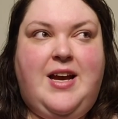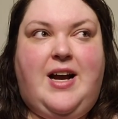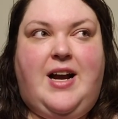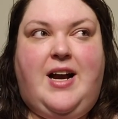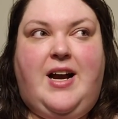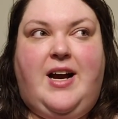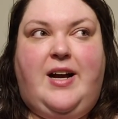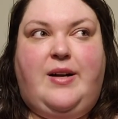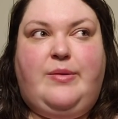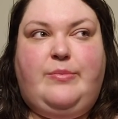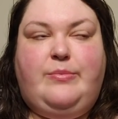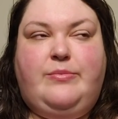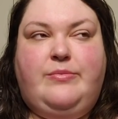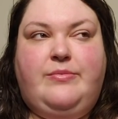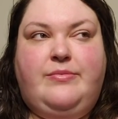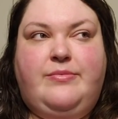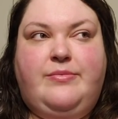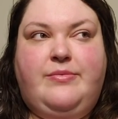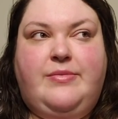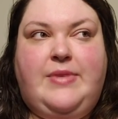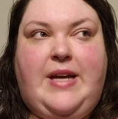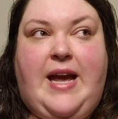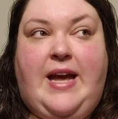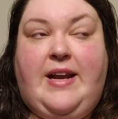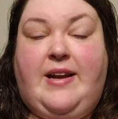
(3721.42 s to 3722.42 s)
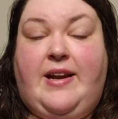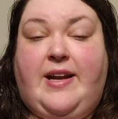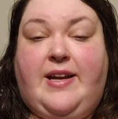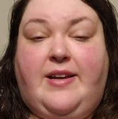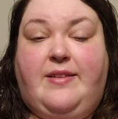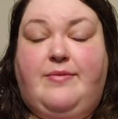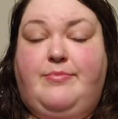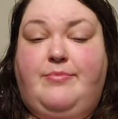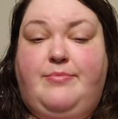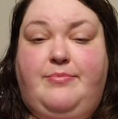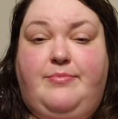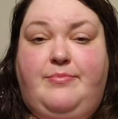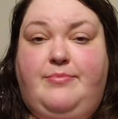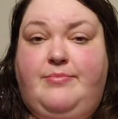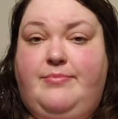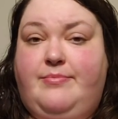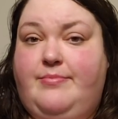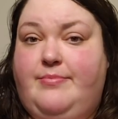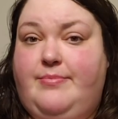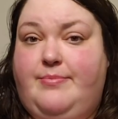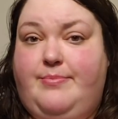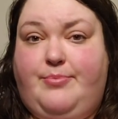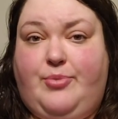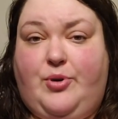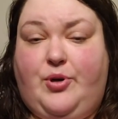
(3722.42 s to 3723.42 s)
um, and I,
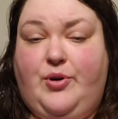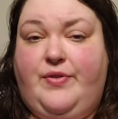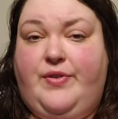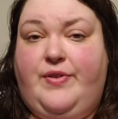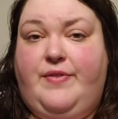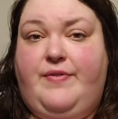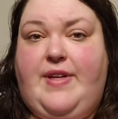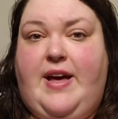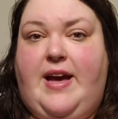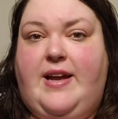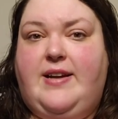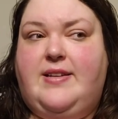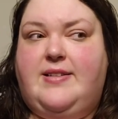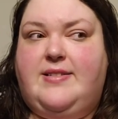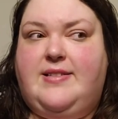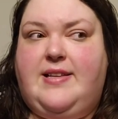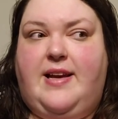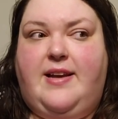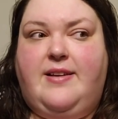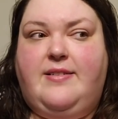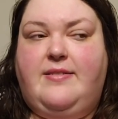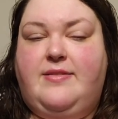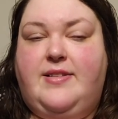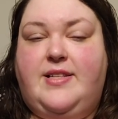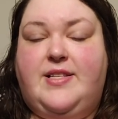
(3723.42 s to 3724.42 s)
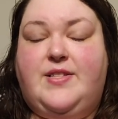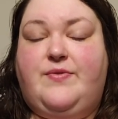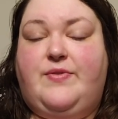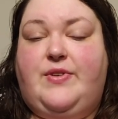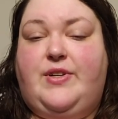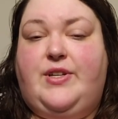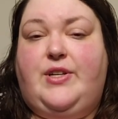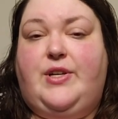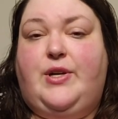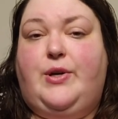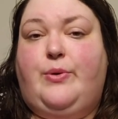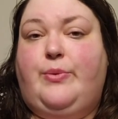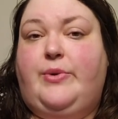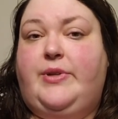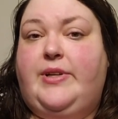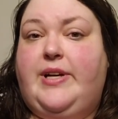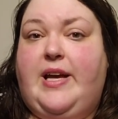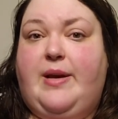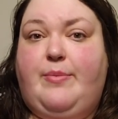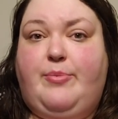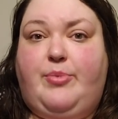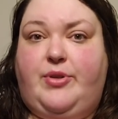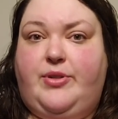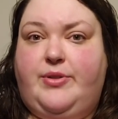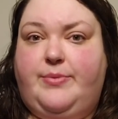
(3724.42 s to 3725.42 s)
proof of that is that this video will
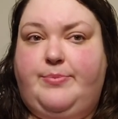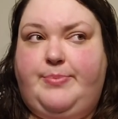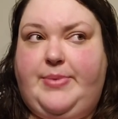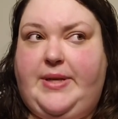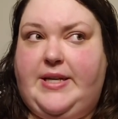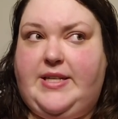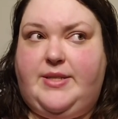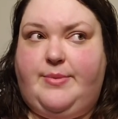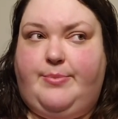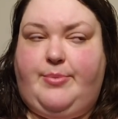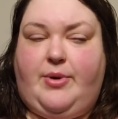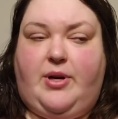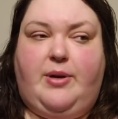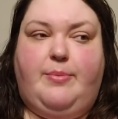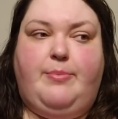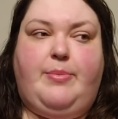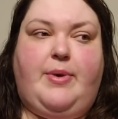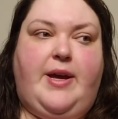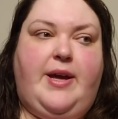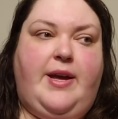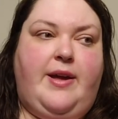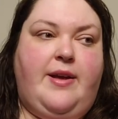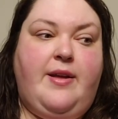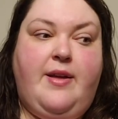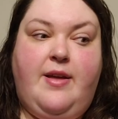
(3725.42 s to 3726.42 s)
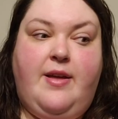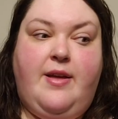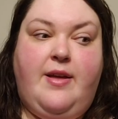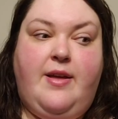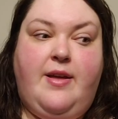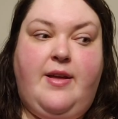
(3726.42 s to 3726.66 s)
get pulled, picked apart by